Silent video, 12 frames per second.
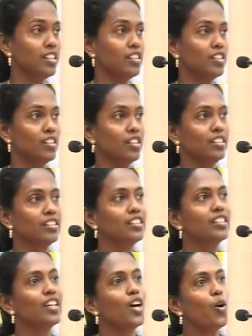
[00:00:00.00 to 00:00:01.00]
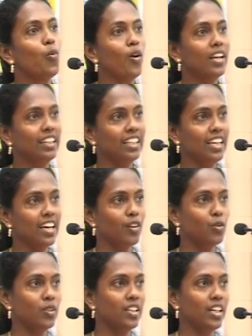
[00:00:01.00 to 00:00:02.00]
interest, what they are
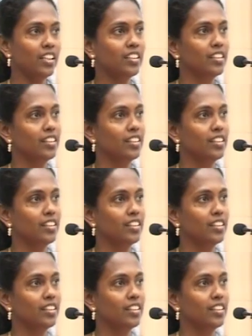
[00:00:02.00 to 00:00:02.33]
good at,